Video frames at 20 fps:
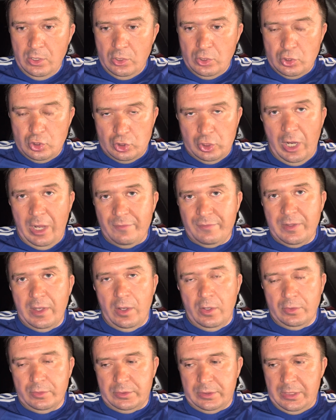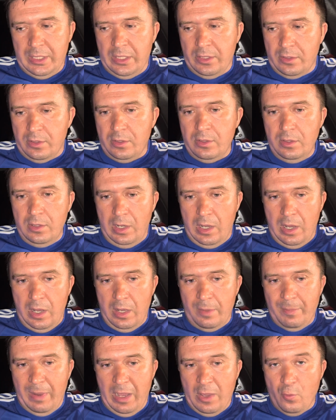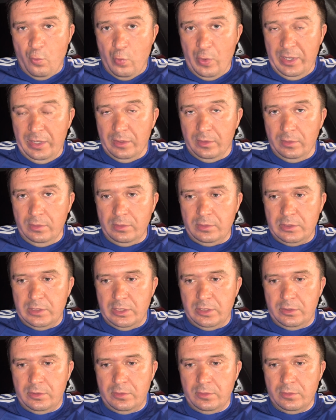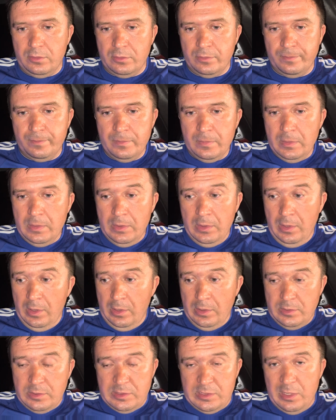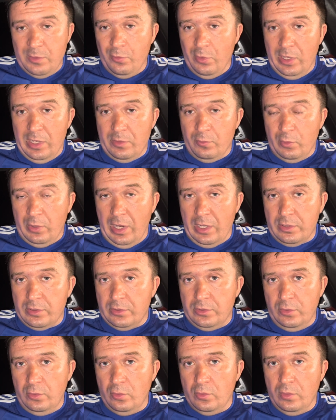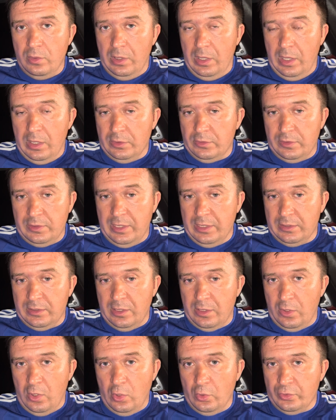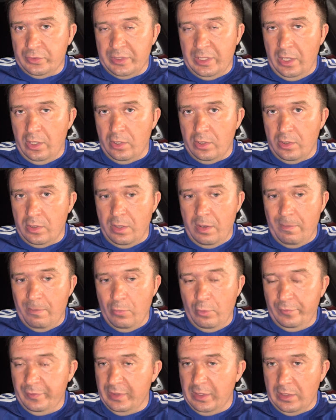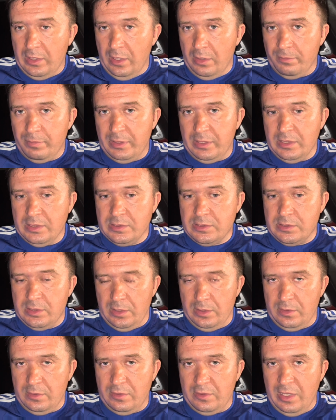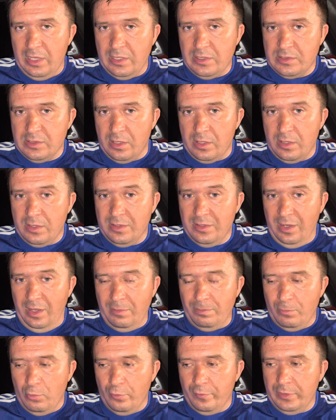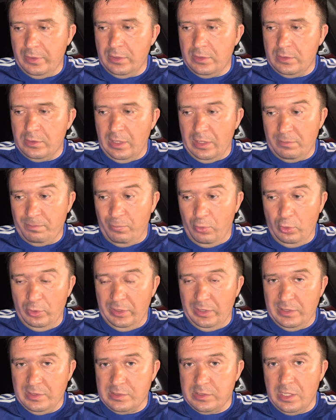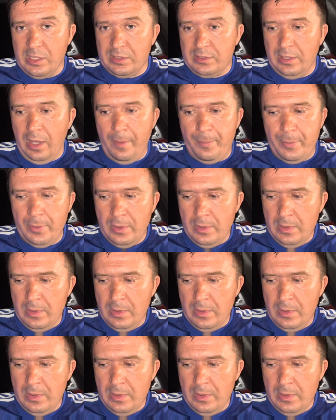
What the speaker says: drive the alternator. I will need to see what I could do to get that alternator moving again, because things are not moving. That pulley is locked up.